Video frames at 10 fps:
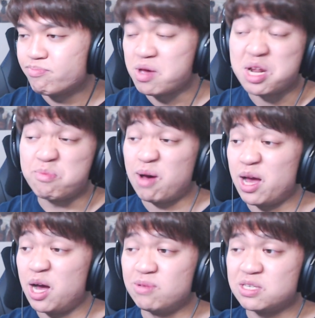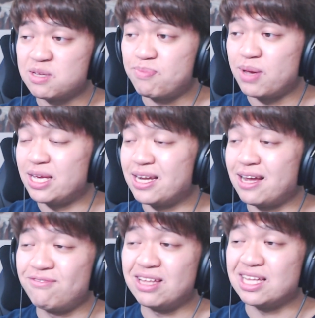And in my humblest opinion,
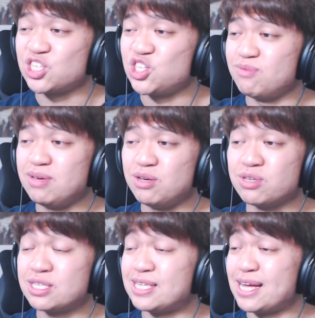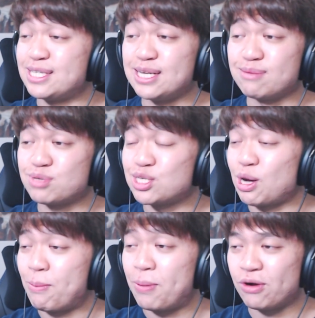I feel like Shinbi sets it up
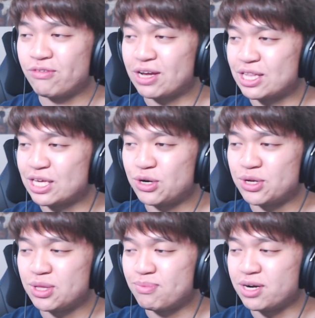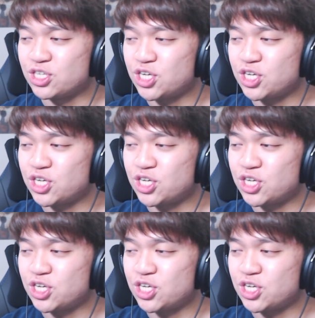so perfectly during the bridge